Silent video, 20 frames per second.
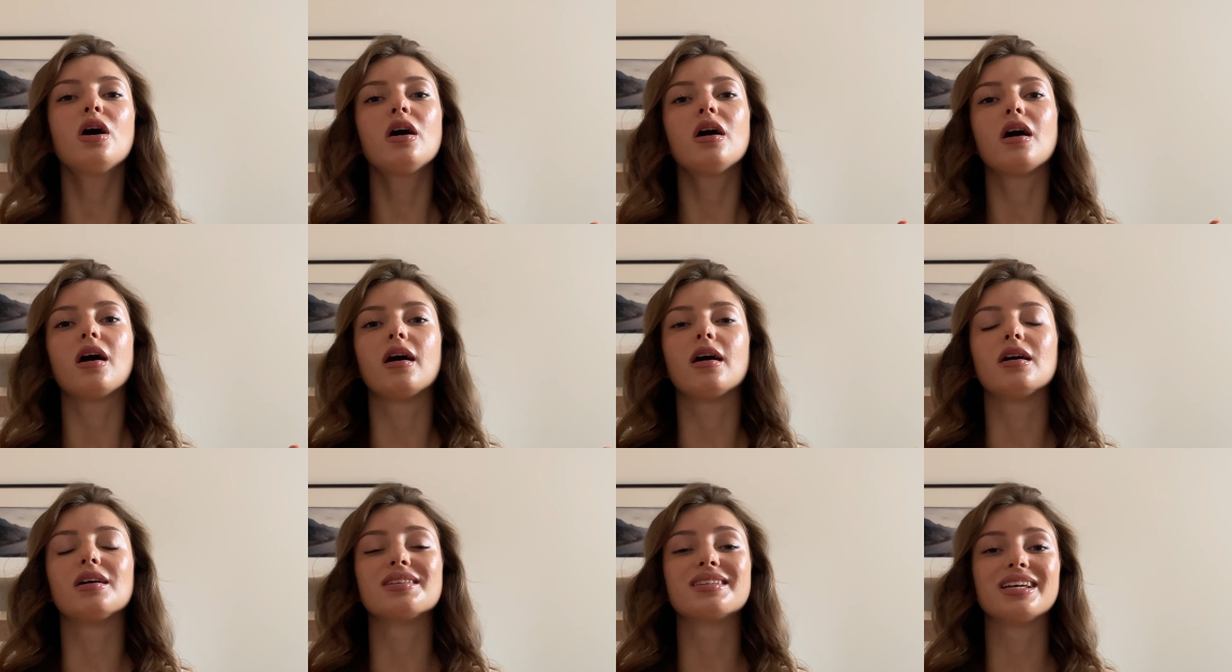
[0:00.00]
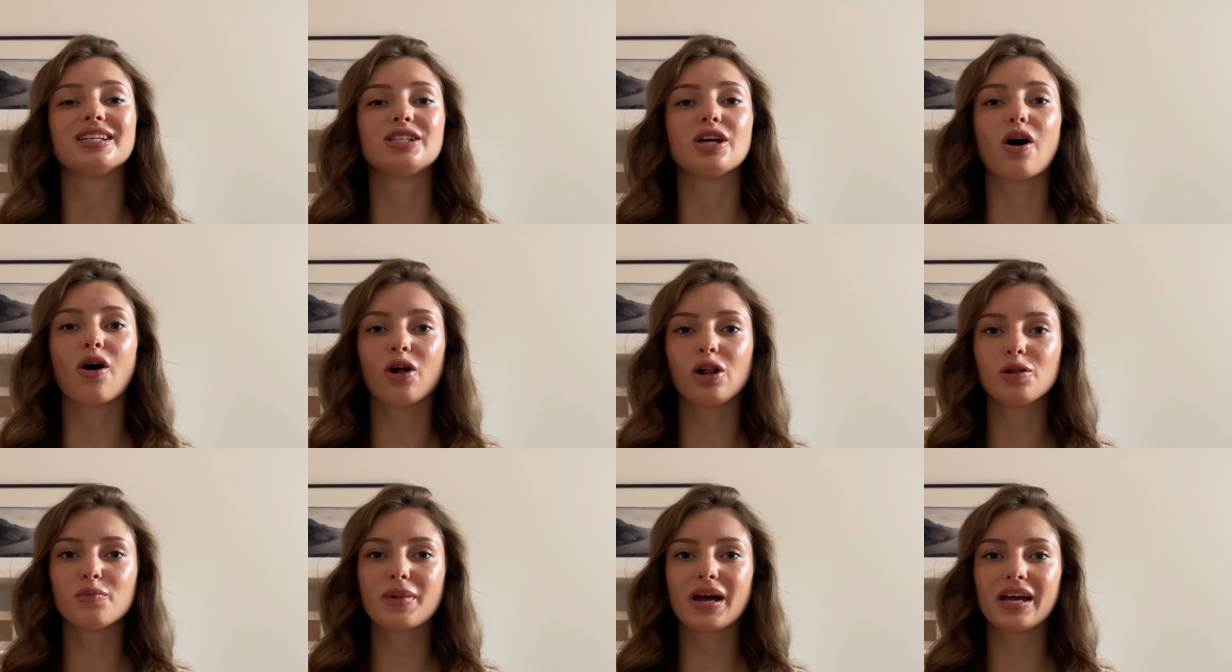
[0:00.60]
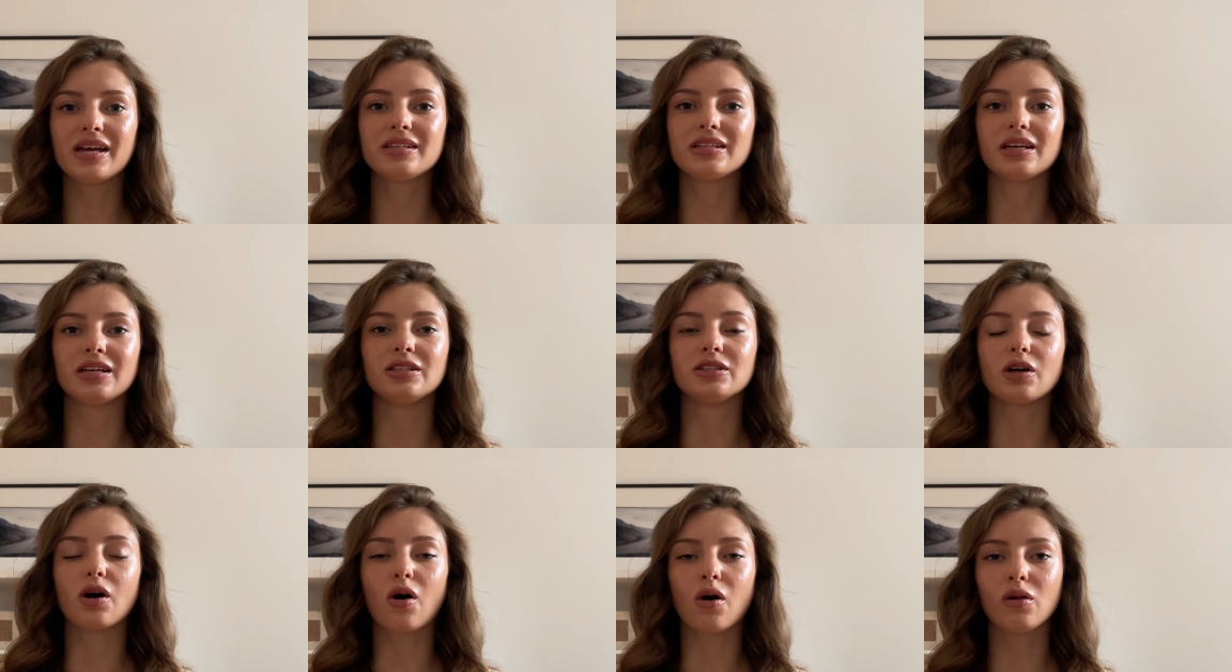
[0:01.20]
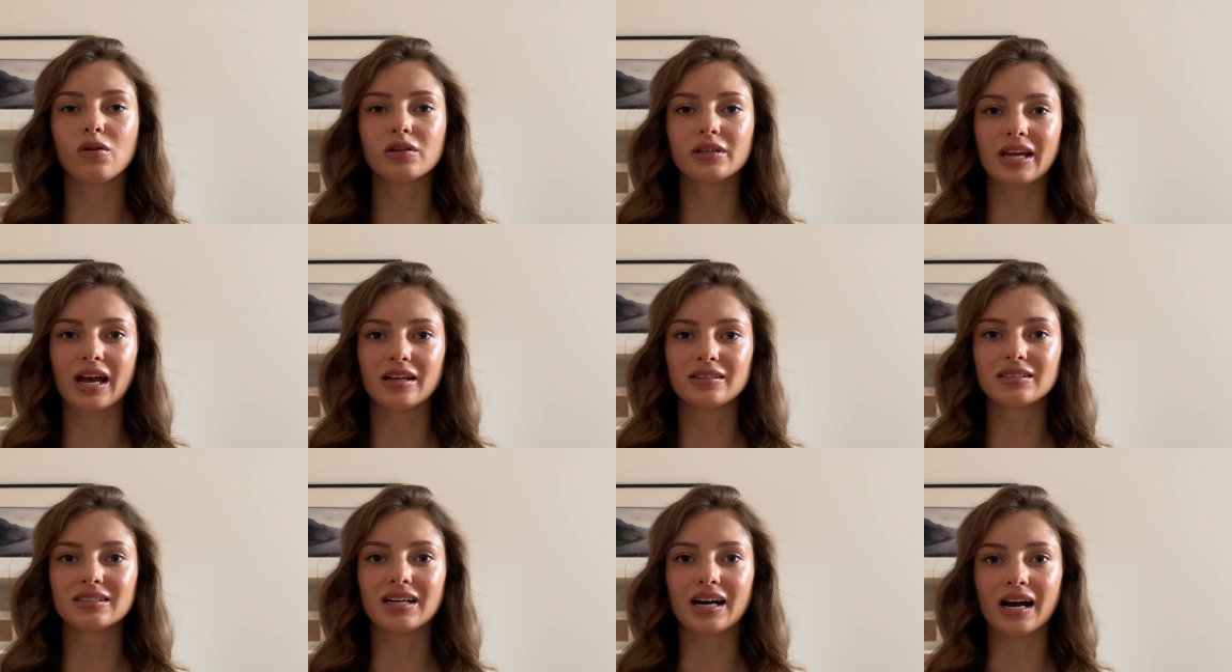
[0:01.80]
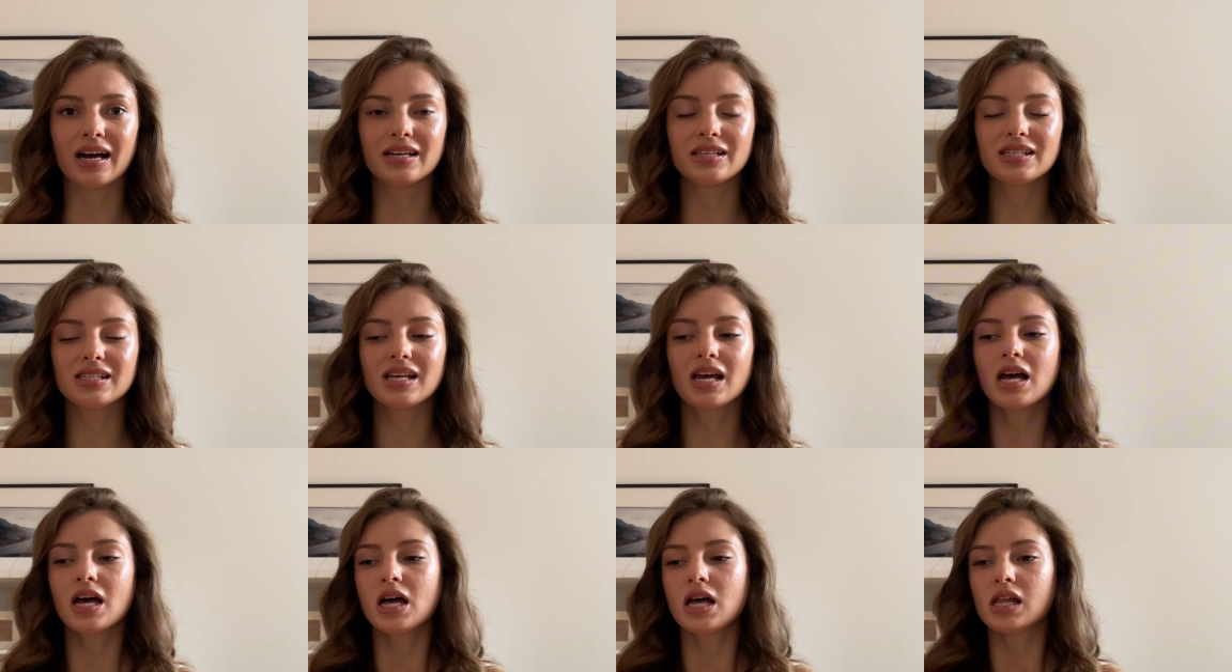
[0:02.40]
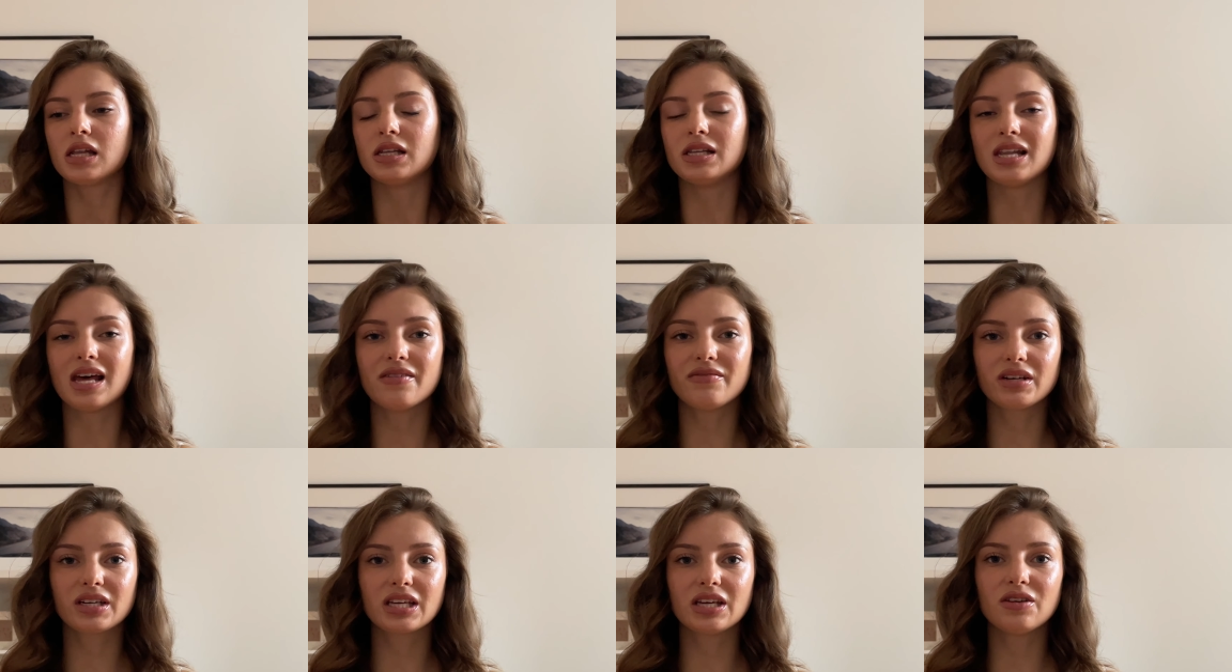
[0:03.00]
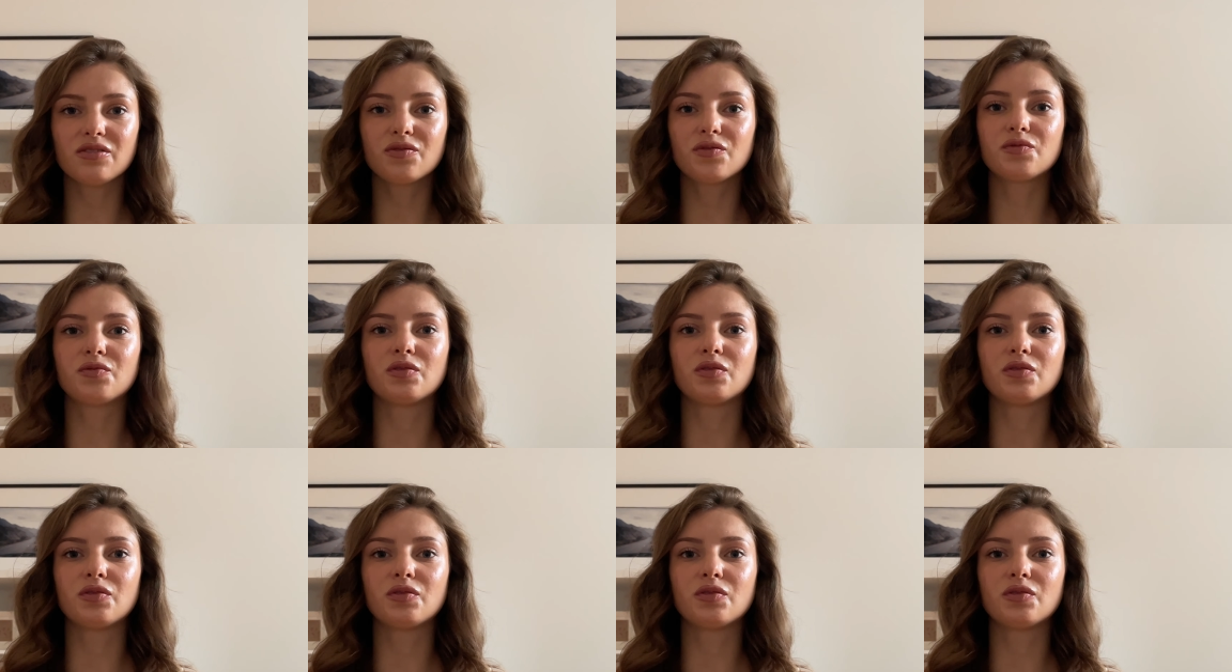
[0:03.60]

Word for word: that all men and all young guys never give